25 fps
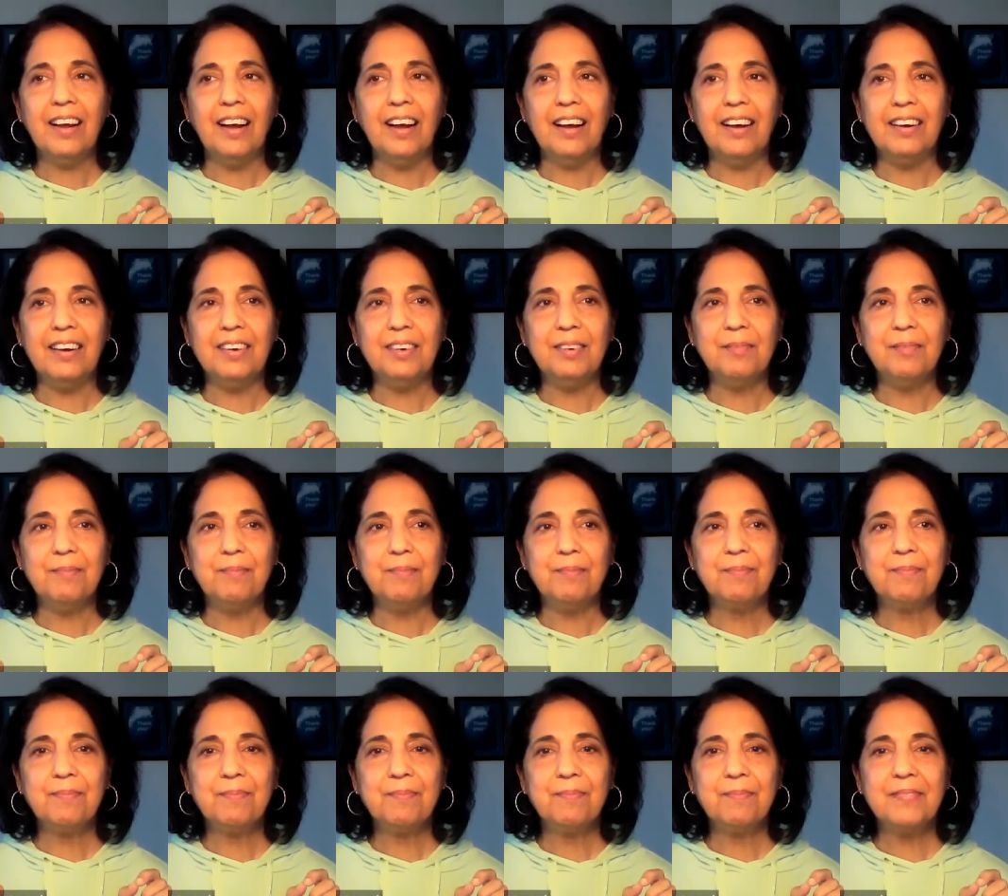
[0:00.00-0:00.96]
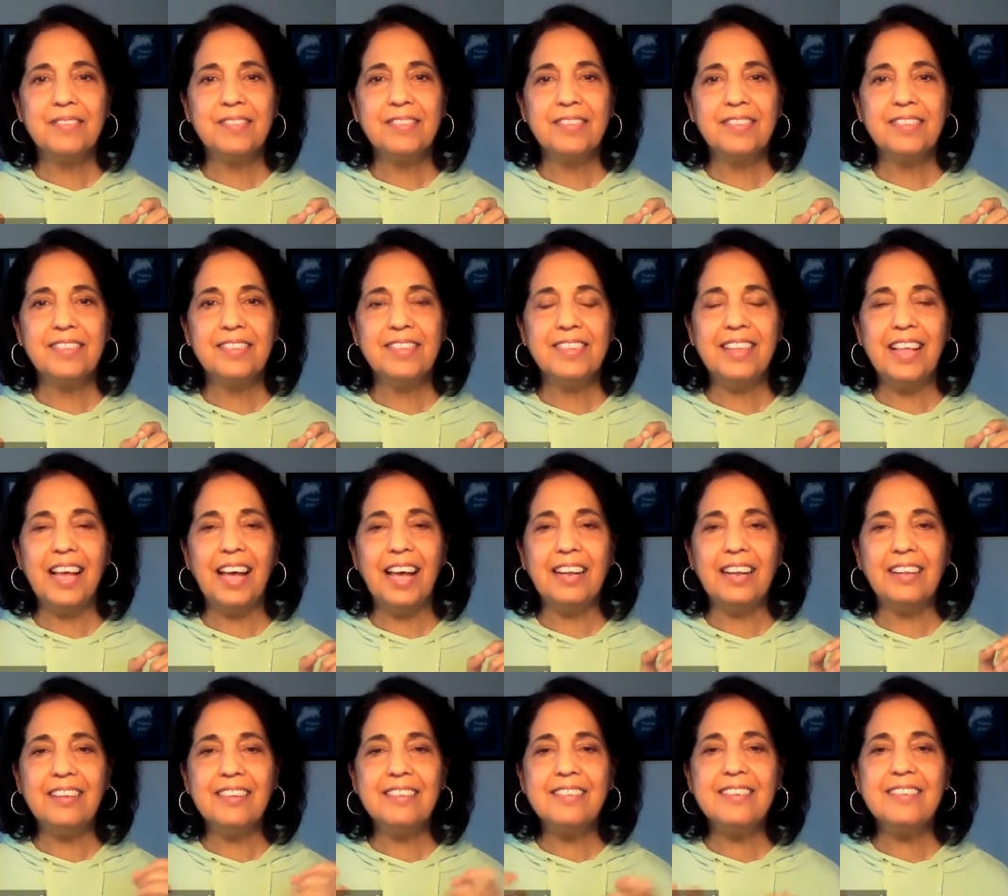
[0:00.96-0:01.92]
Um,
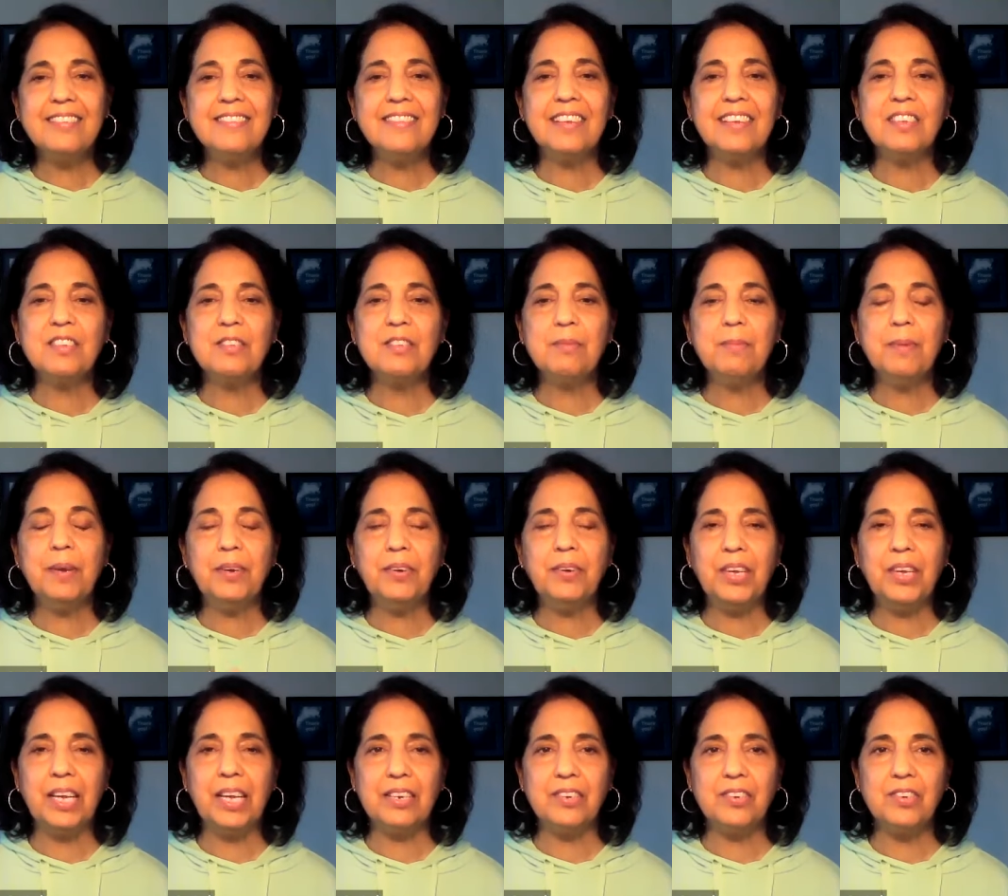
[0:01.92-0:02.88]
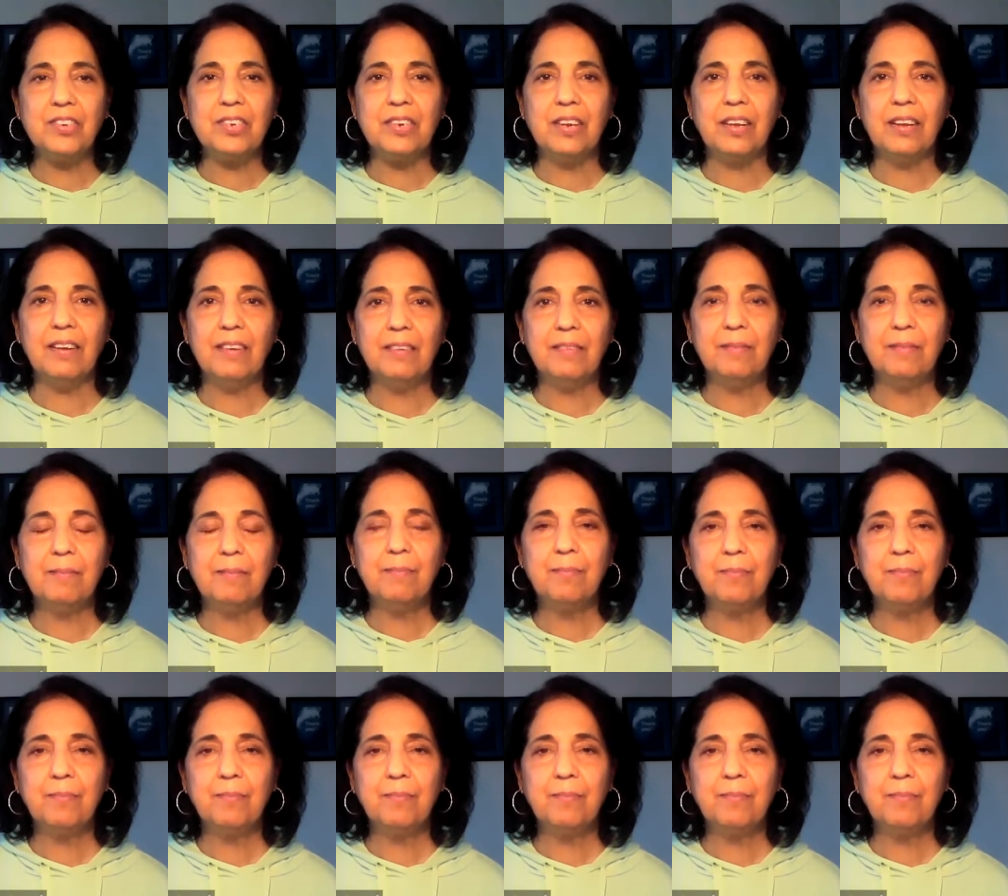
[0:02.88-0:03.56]
that this is experiential.